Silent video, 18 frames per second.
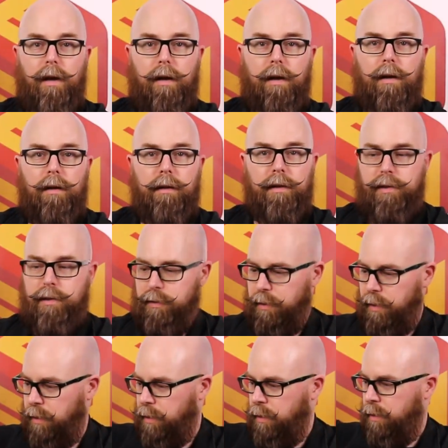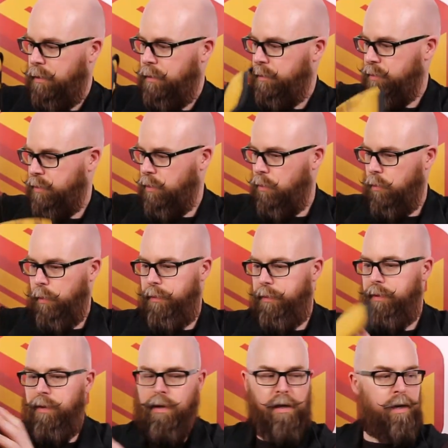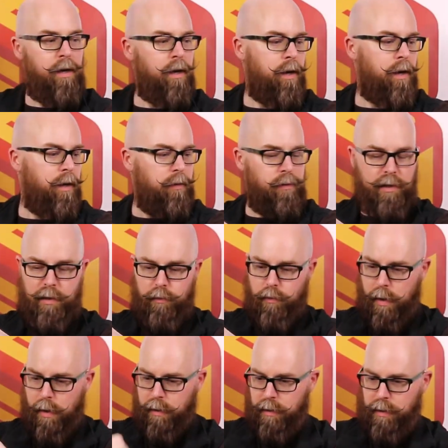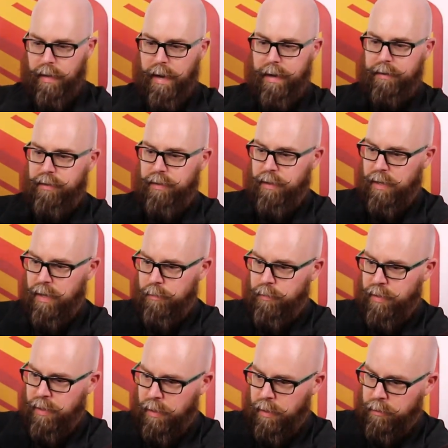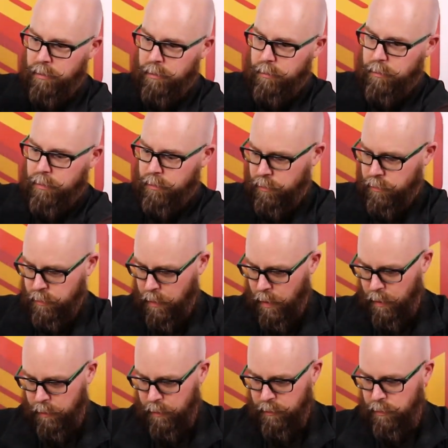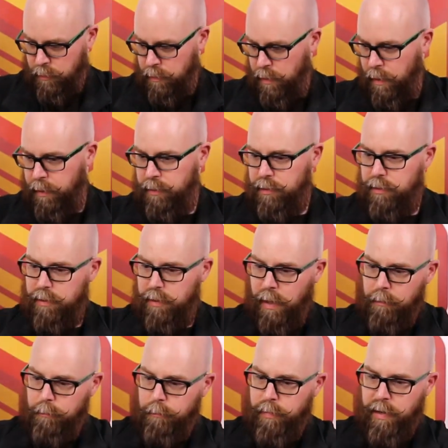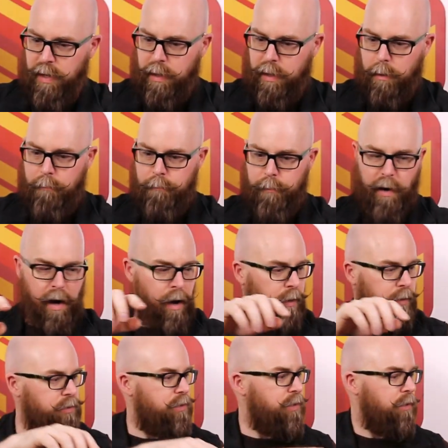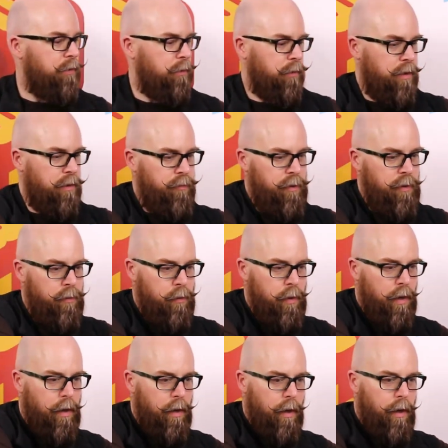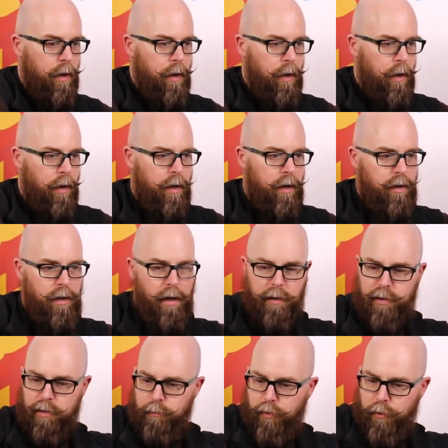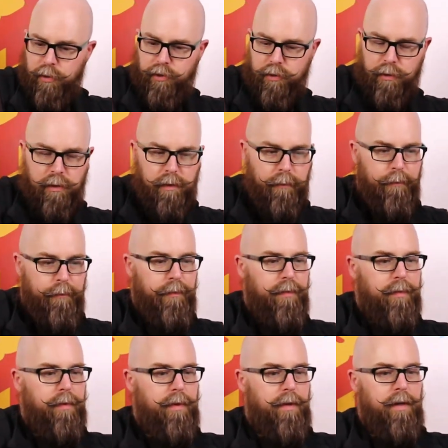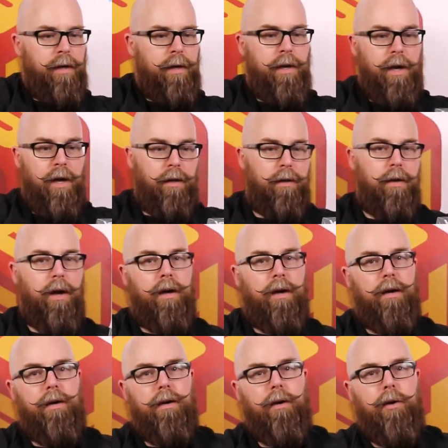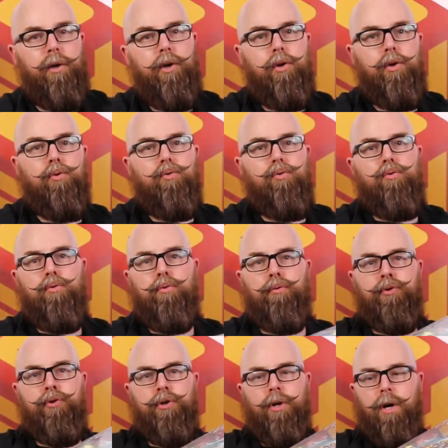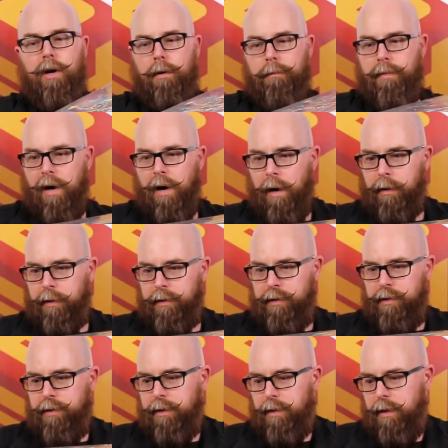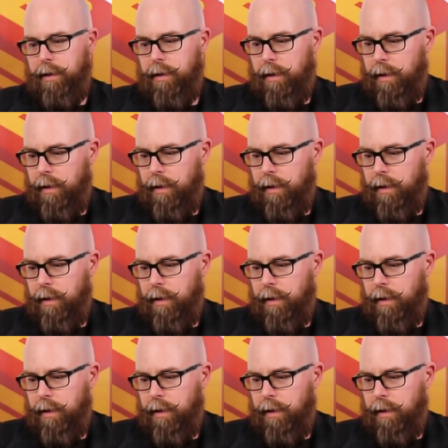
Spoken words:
Let's go with the Deep Rock Galactic game again, because that is a nice and big box that will give you a nice impression. Again, huge box.